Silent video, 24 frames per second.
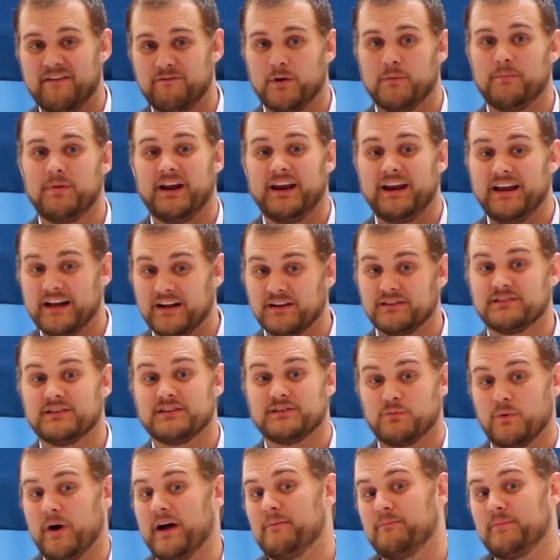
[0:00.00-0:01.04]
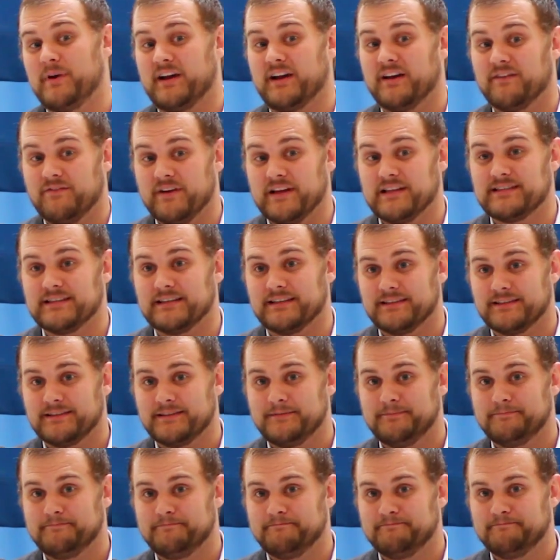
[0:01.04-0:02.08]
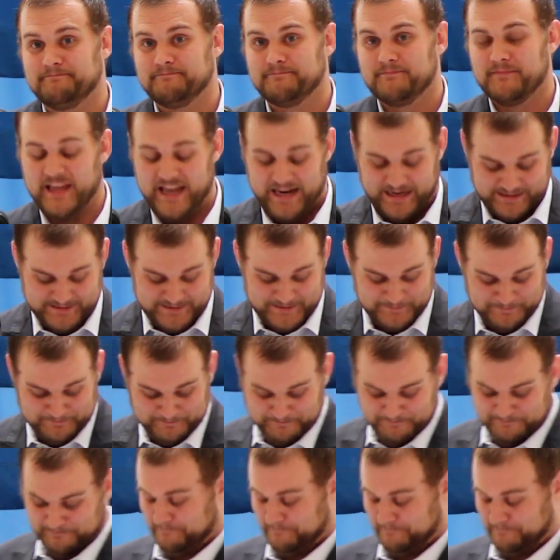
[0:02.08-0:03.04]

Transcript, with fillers: everybody else's white picket fences. Thanks.